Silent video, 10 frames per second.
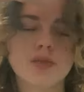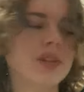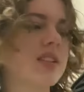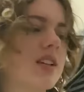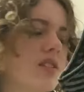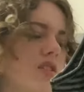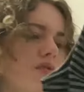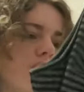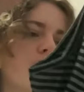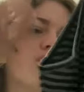one. It's actually
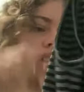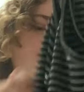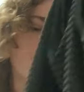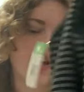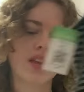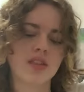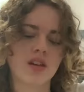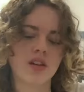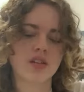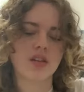from Romwe, I
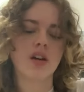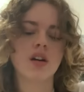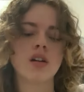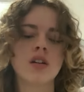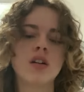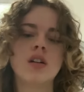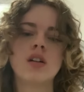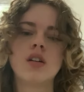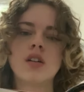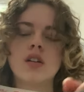think, yeah.
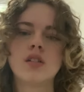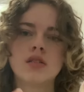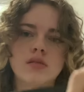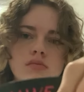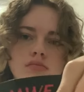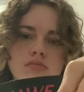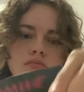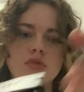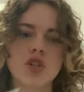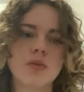
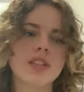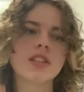New with